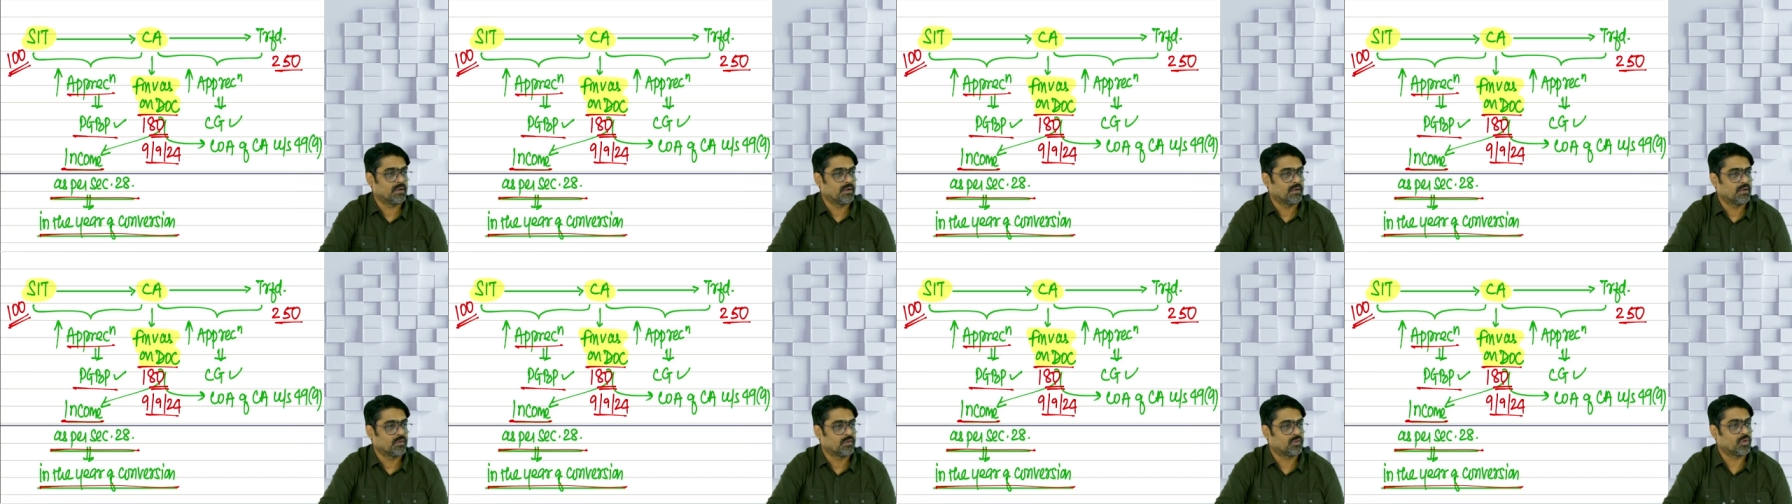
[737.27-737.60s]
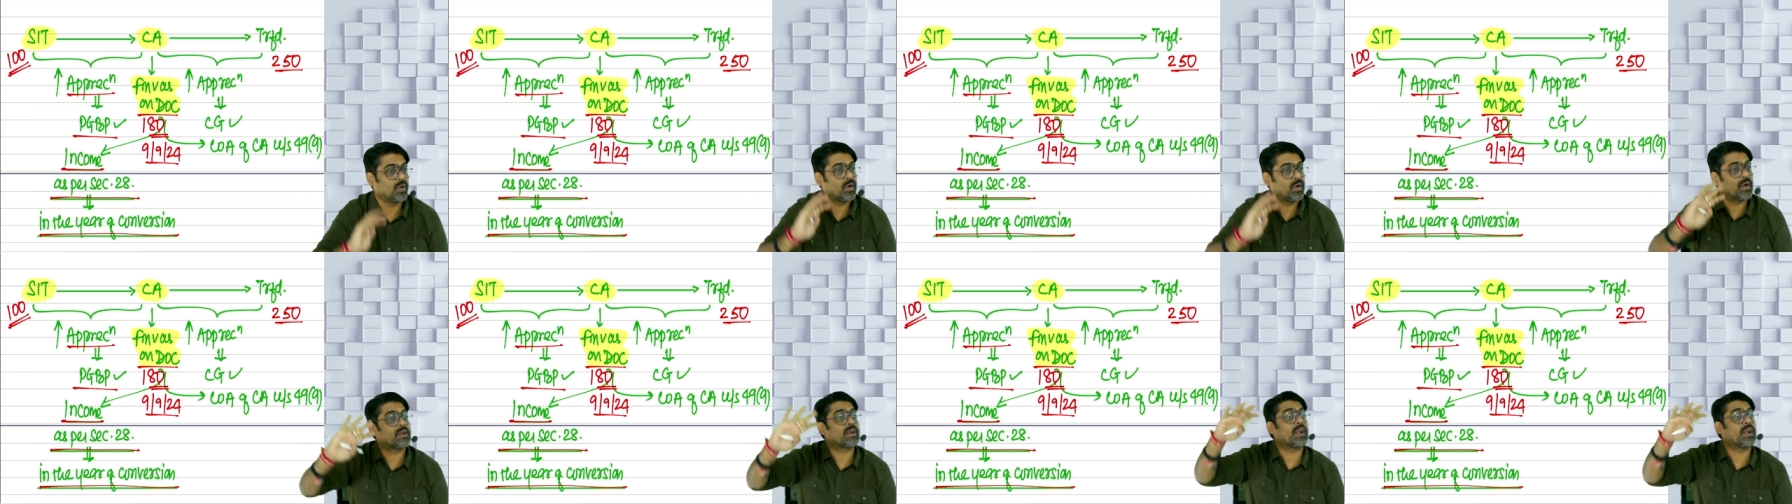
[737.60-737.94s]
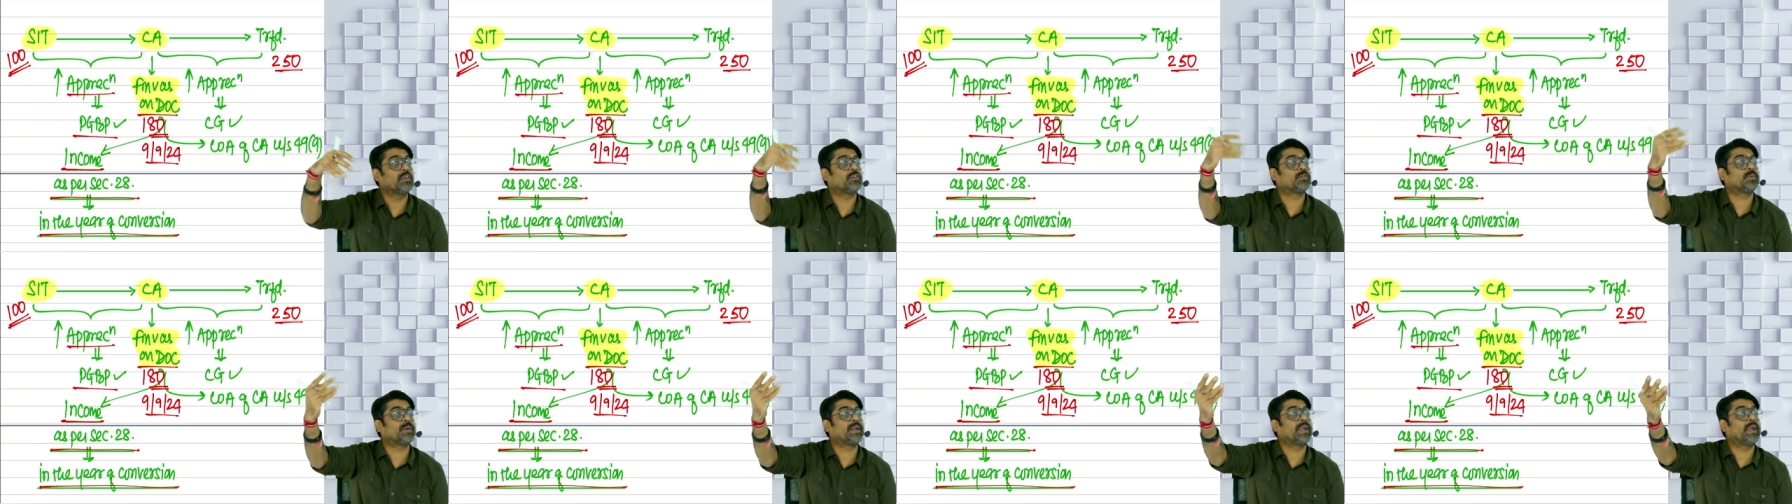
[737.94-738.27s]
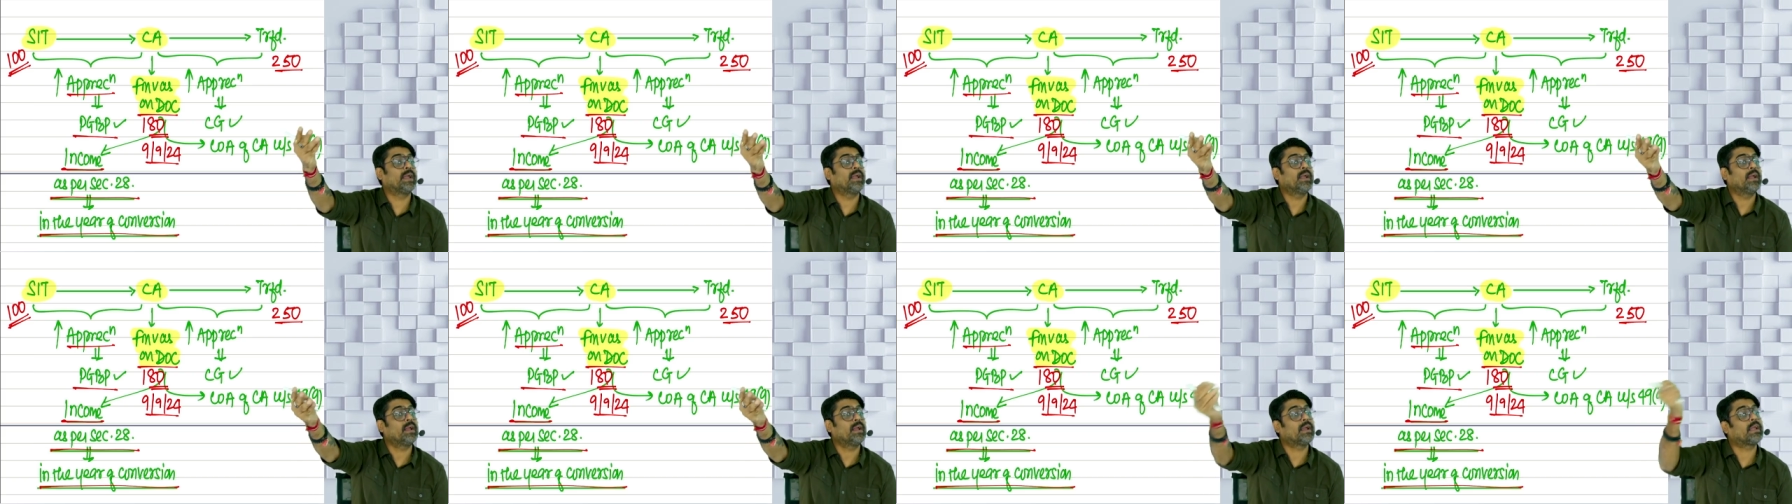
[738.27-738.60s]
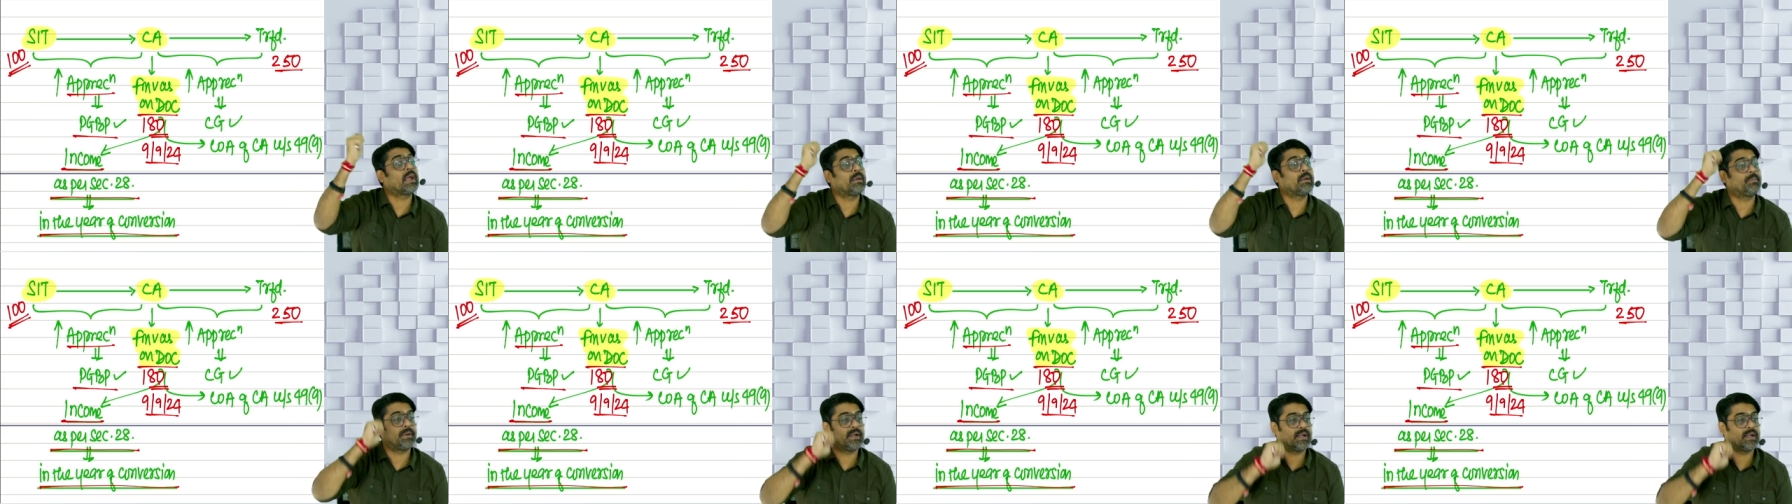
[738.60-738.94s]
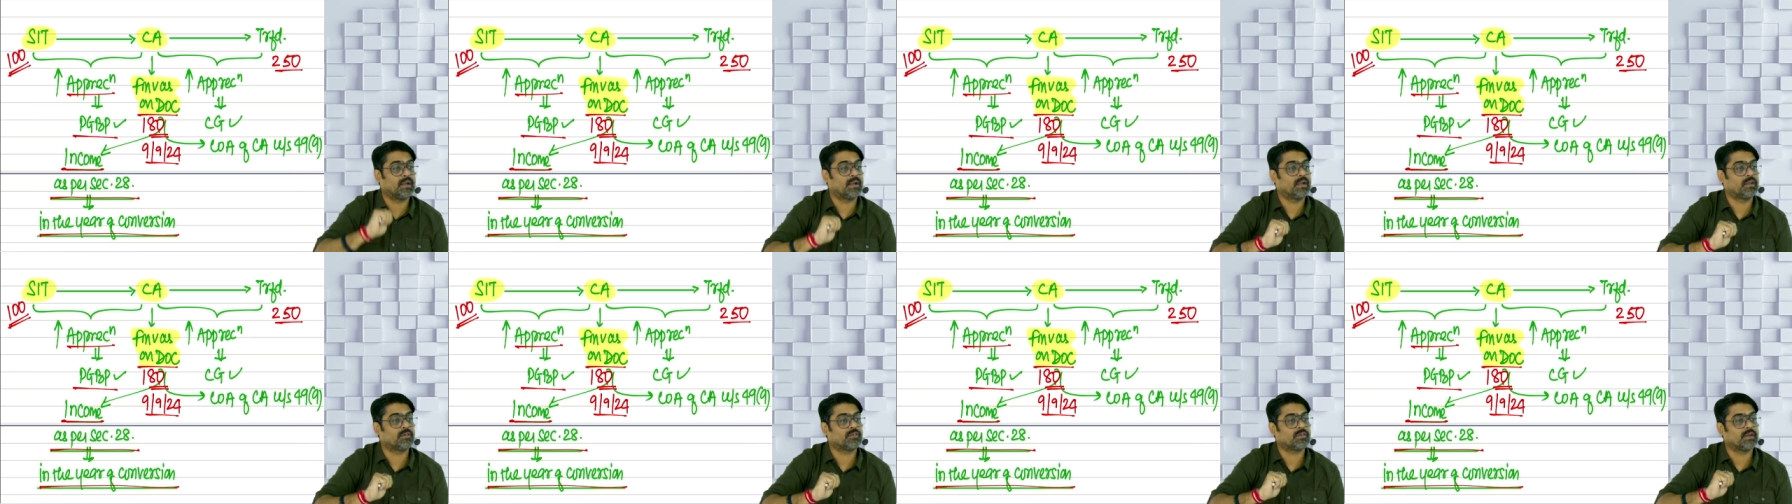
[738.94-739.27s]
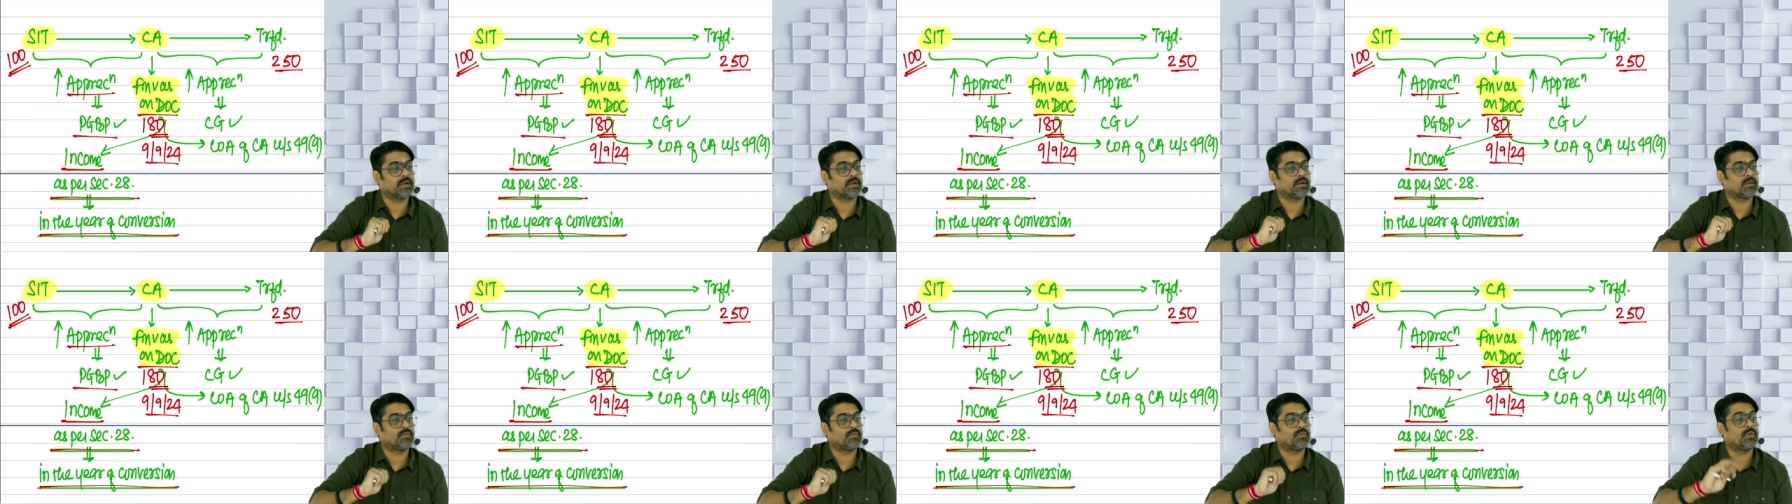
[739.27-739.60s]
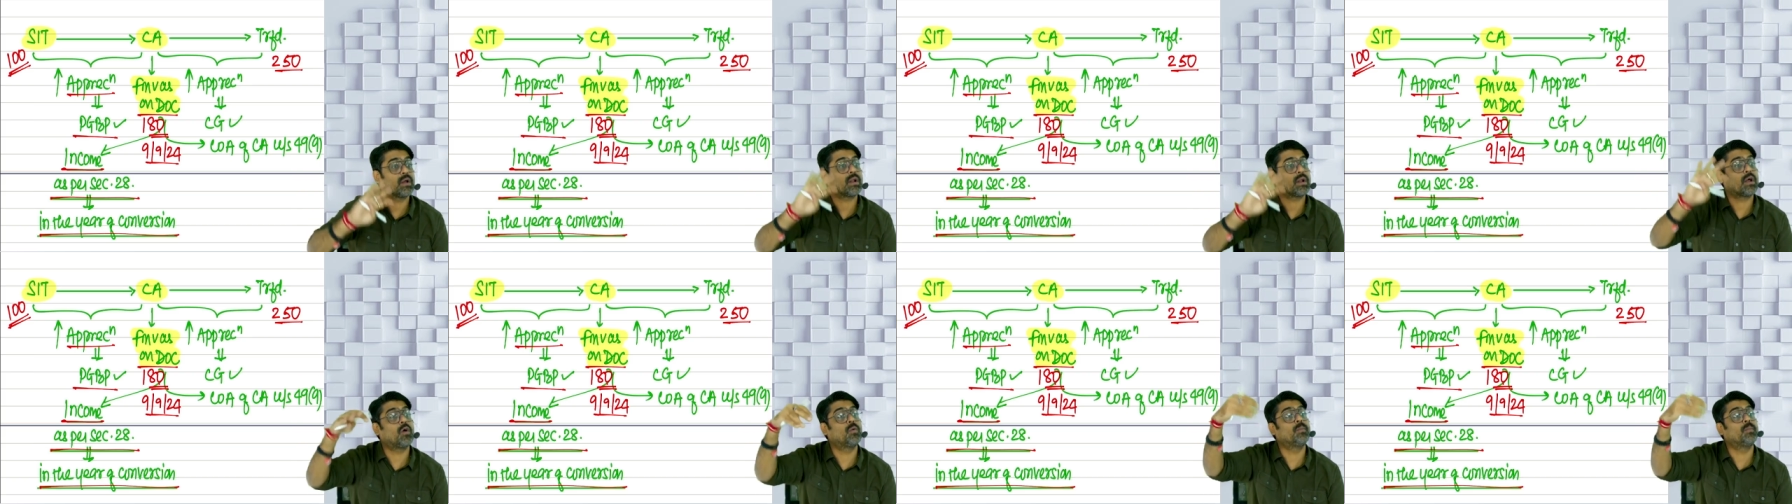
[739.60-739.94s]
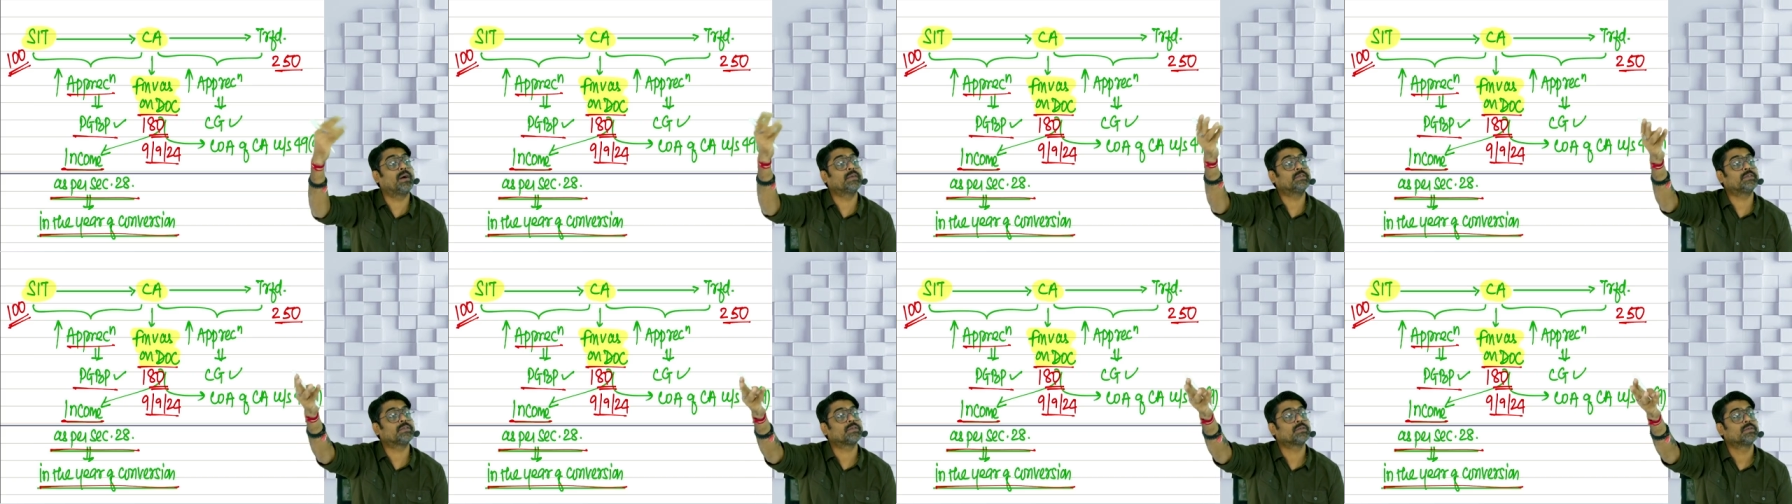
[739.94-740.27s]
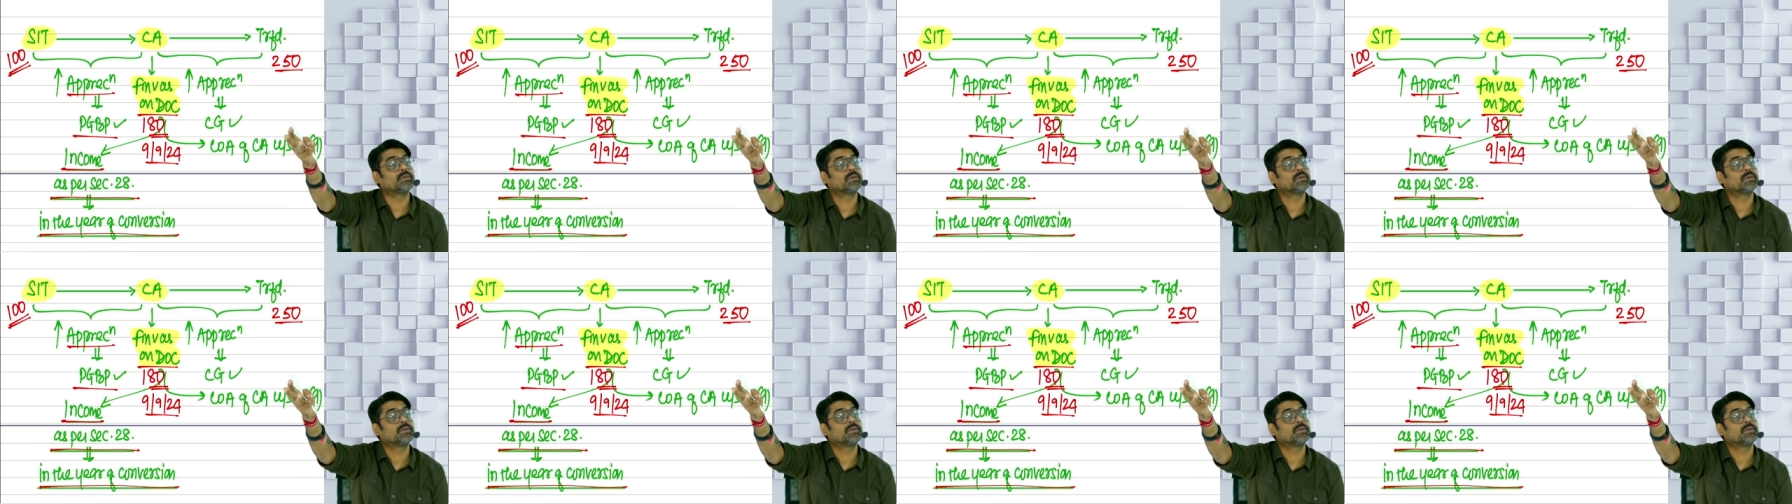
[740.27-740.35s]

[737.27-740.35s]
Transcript: So you are transferring capital asset. For how much?